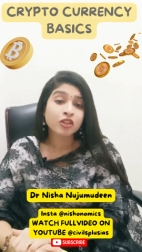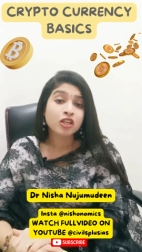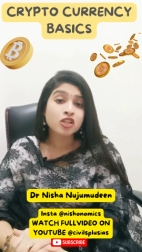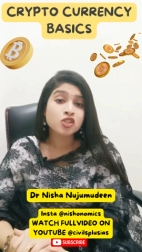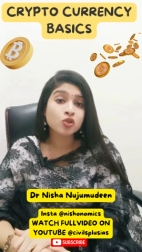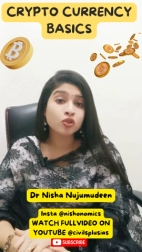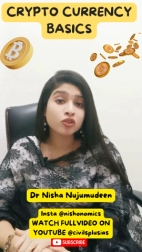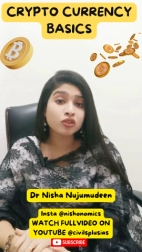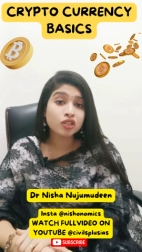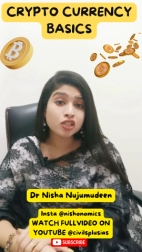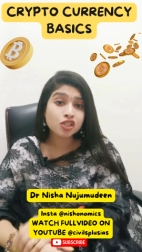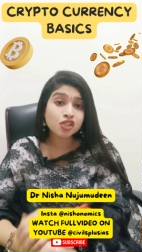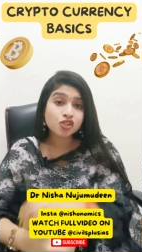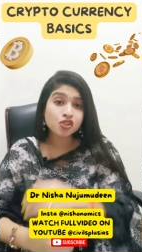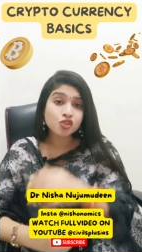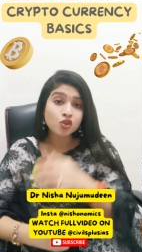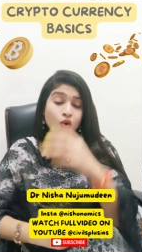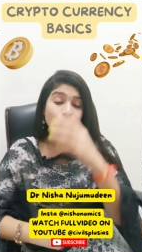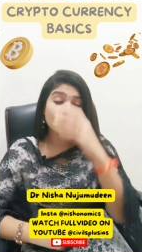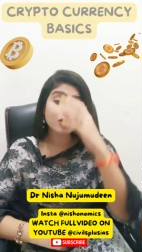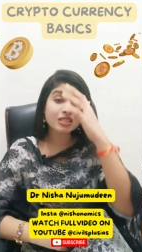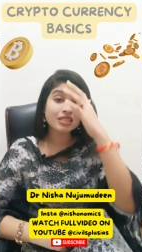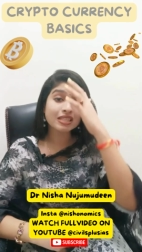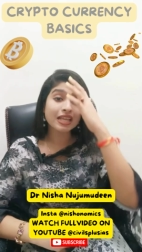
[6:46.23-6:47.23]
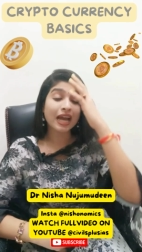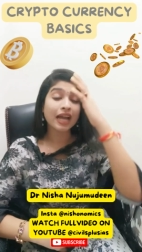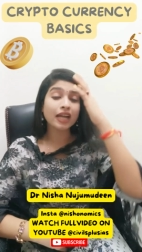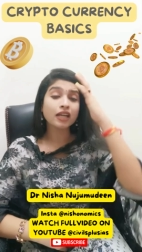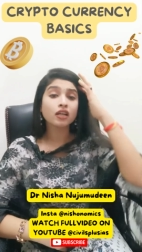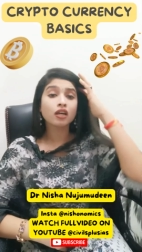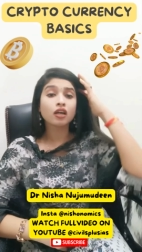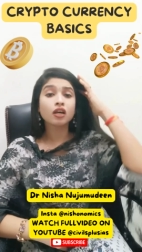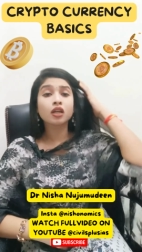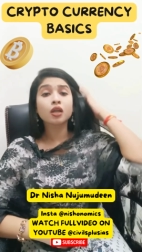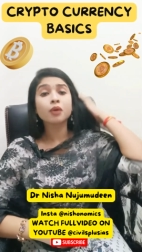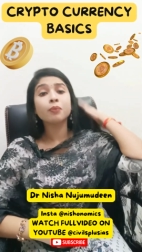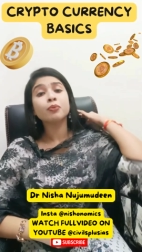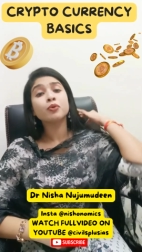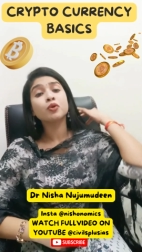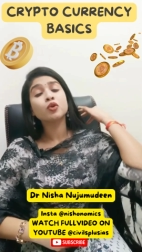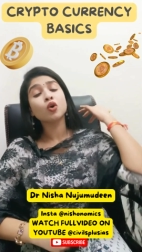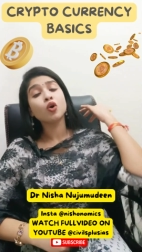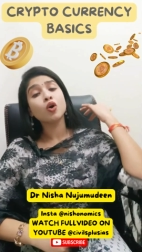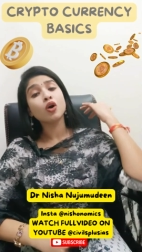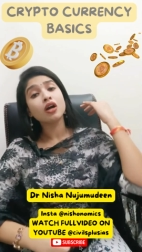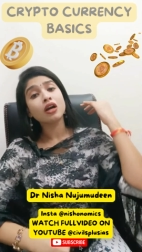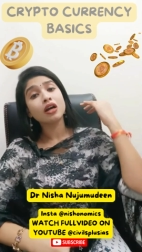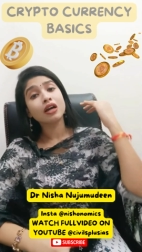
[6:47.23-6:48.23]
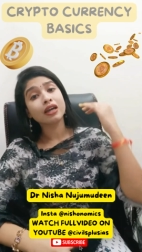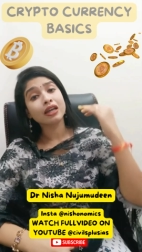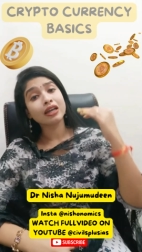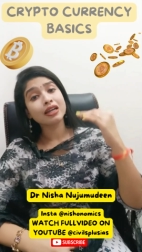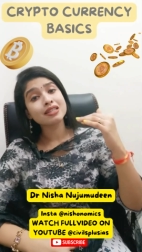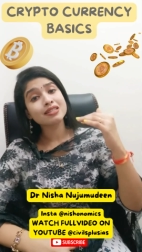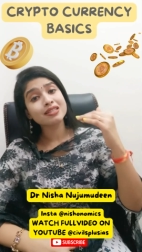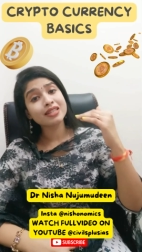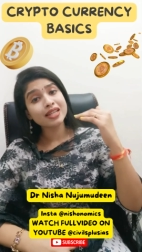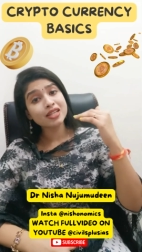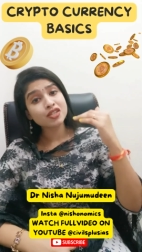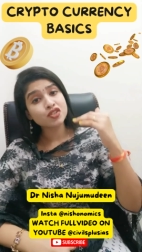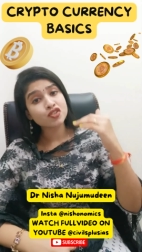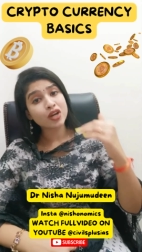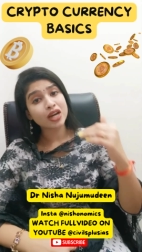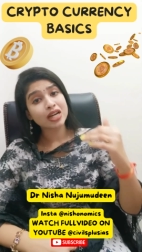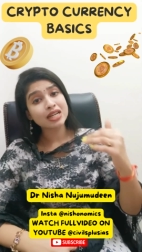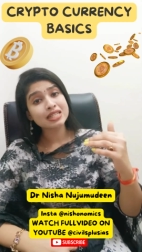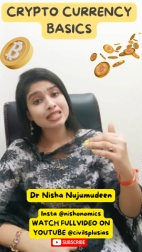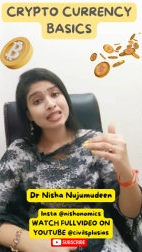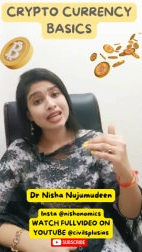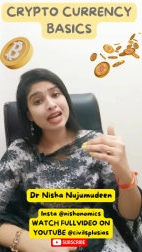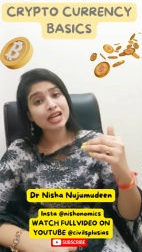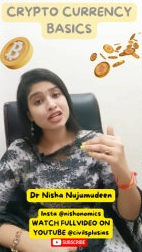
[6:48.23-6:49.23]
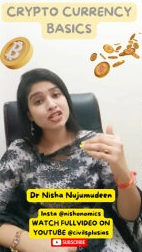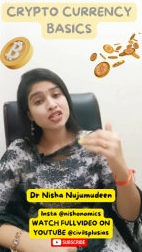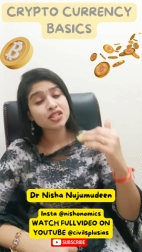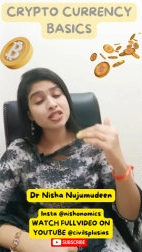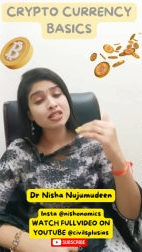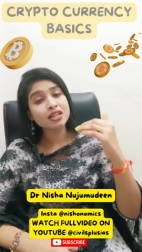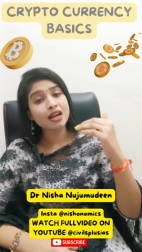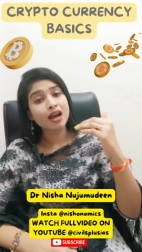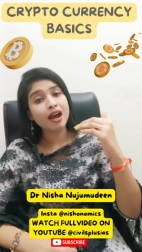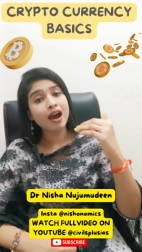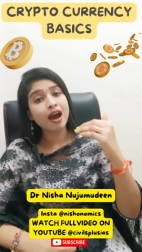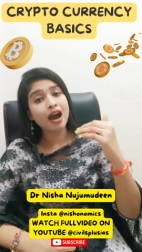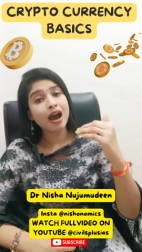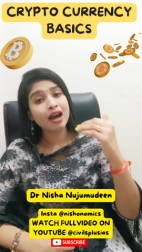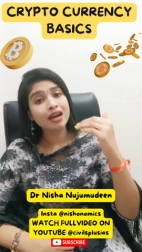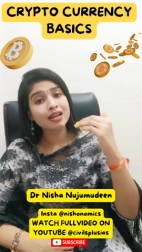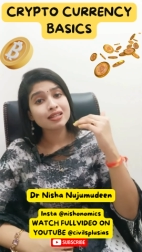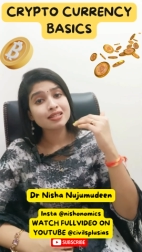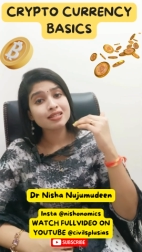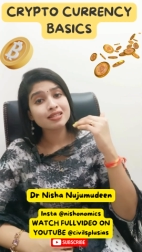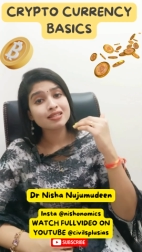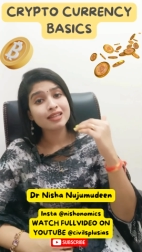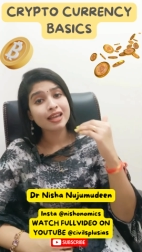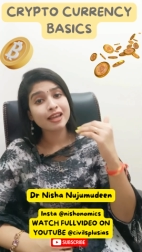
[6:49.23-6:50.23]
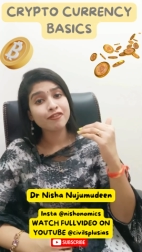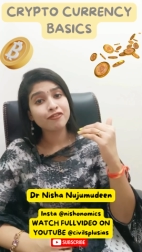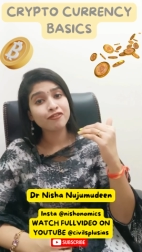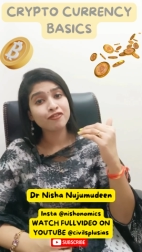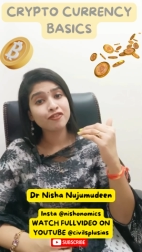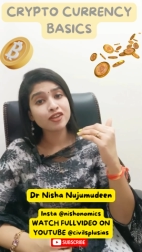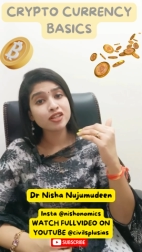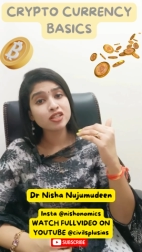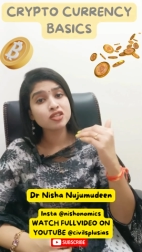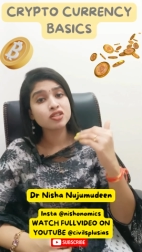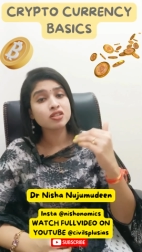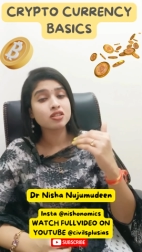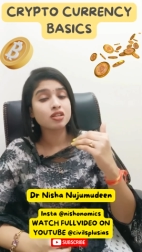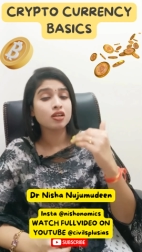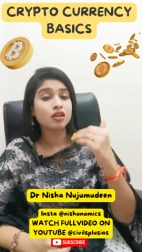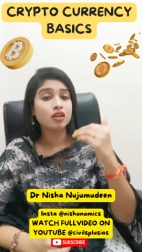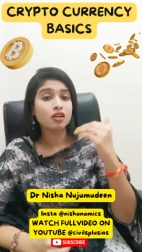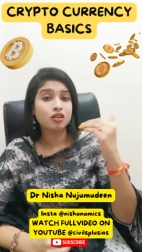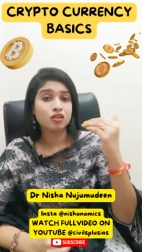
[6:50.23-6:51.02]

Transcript: So this shows that cryptocurrency transactions are safest